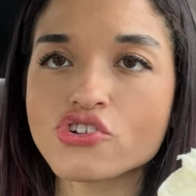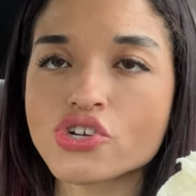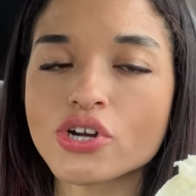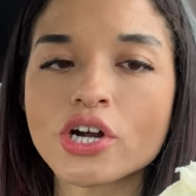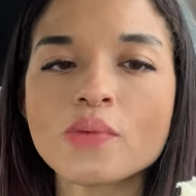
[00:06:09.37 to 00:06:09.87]

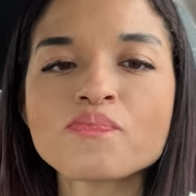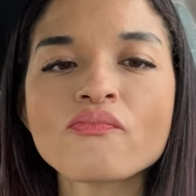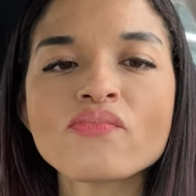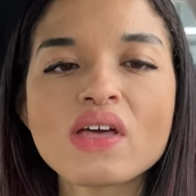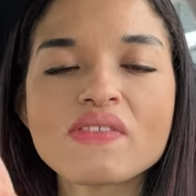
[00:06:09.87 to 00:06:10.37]
sugar,
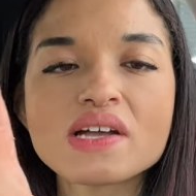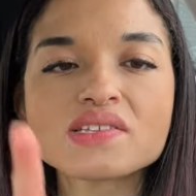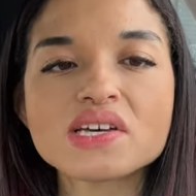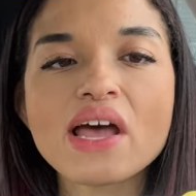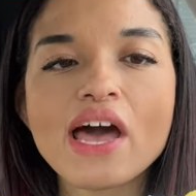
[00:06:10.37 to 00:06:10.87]
they
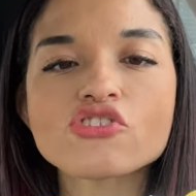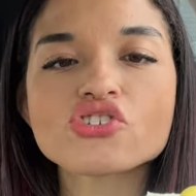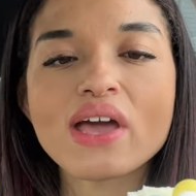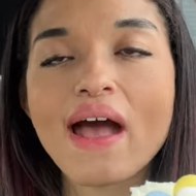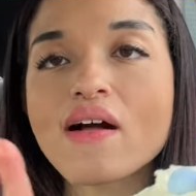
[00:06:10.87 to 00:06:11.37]
did
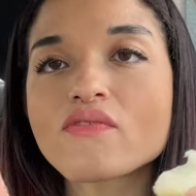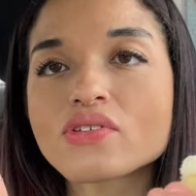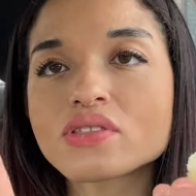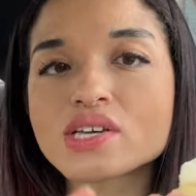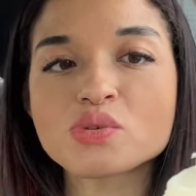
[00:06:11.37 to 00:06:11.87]
actually have
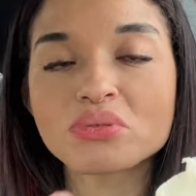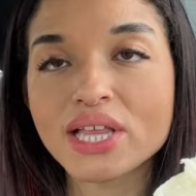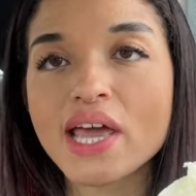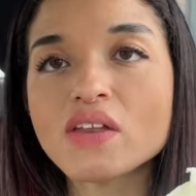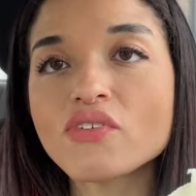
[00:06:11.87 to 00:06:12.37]
this
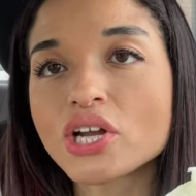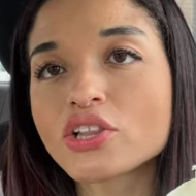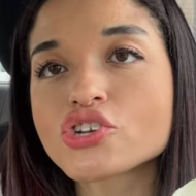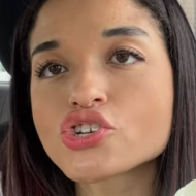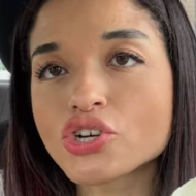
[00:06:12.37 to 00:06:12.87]
plain
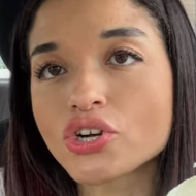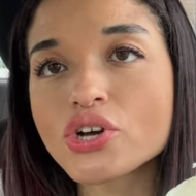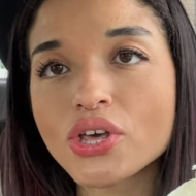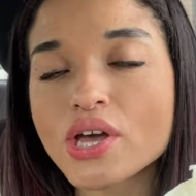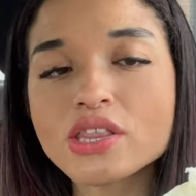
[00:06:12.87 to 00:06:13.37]
vanilla sugar
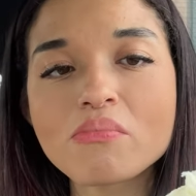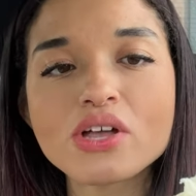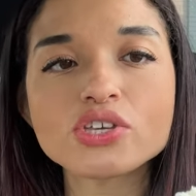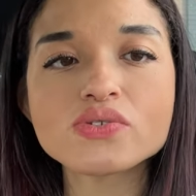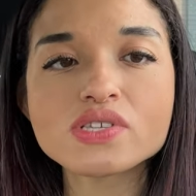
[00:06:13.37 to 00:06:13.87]
cookie on the
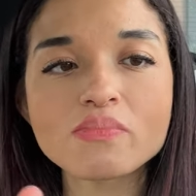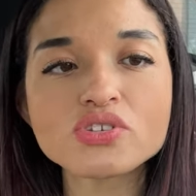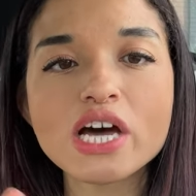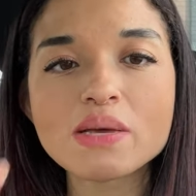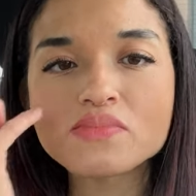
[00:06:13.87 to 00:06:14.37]
menu
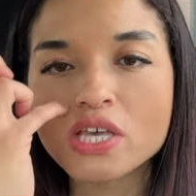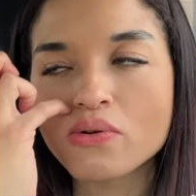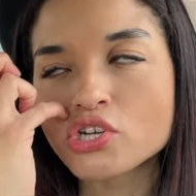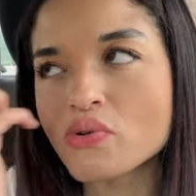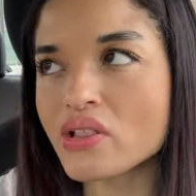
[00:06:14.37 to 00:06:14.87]
sometimes. They were
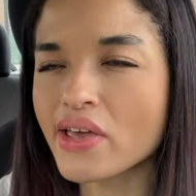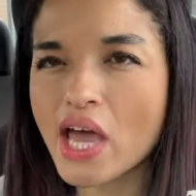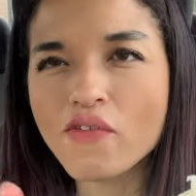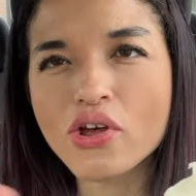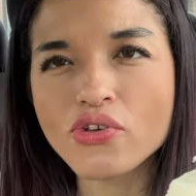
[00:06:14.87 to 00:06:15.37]
doing like
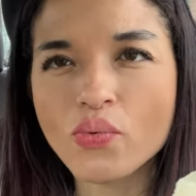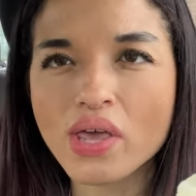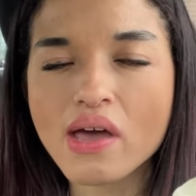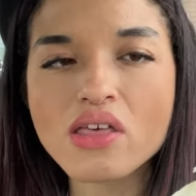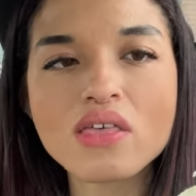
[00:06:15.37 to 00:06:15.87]
every other
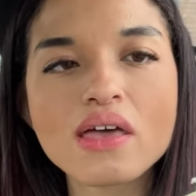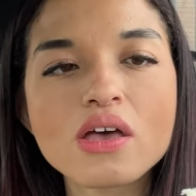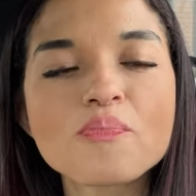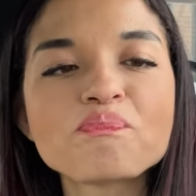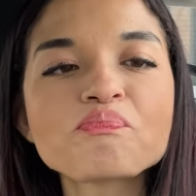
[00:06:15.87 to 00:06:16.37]
week, I think
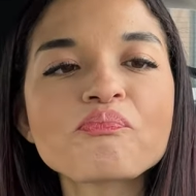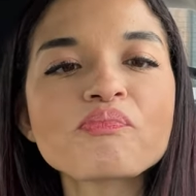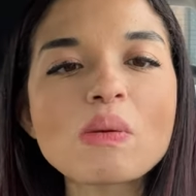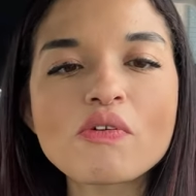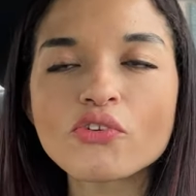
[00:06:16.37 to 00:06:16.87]

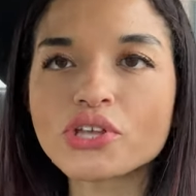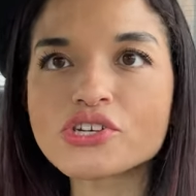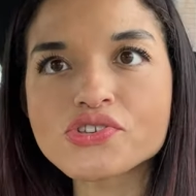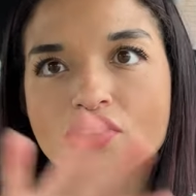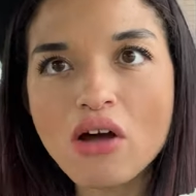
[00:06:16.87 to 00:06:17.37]
before they
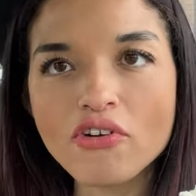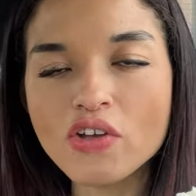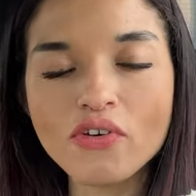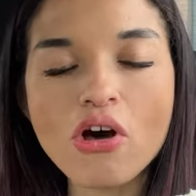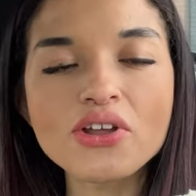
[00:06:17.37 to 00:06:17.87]
just got rid
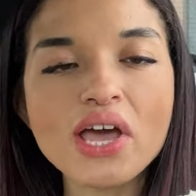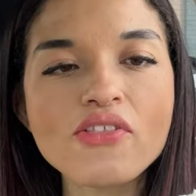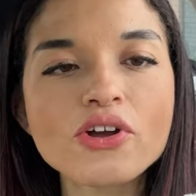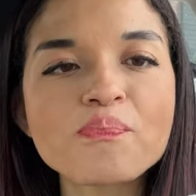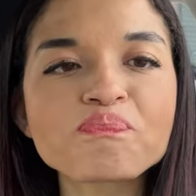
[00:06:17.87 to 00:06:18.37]
of it
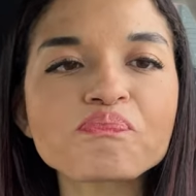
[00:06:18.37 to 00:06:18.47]
altogether.